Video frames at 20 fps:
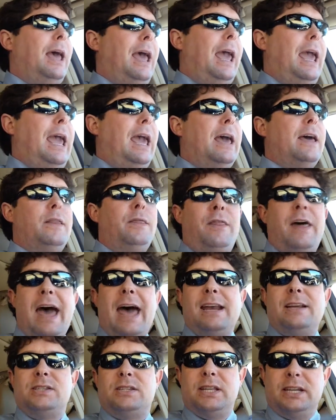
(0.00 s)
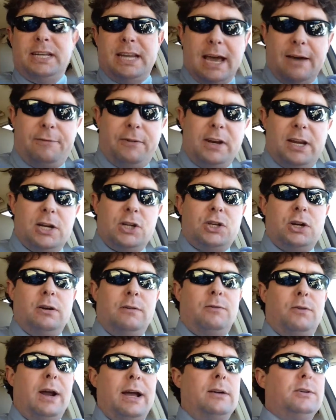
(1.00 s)
And that is the definition
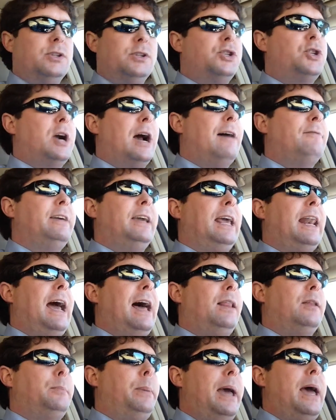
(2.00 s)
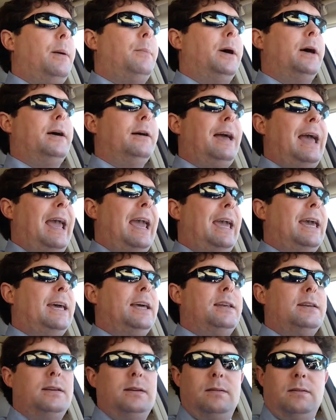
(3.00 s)
of reckless driving in Alabama.
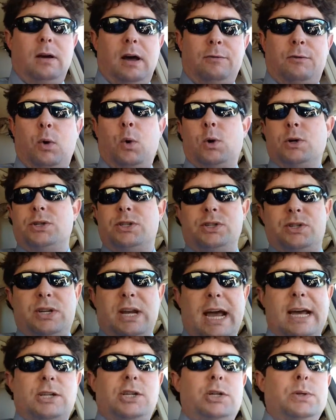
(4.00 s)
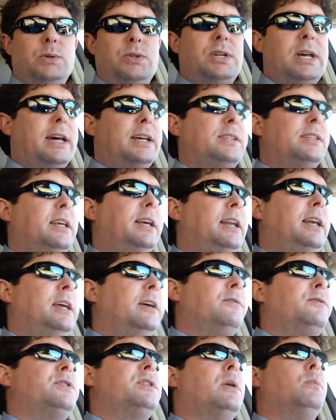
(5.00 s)
And of course the statute says that
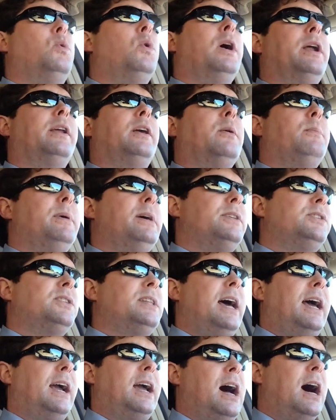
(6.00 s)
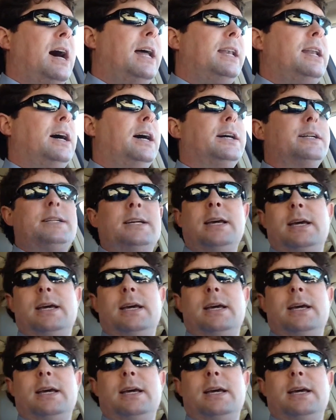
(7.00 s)
if someone commits that conduct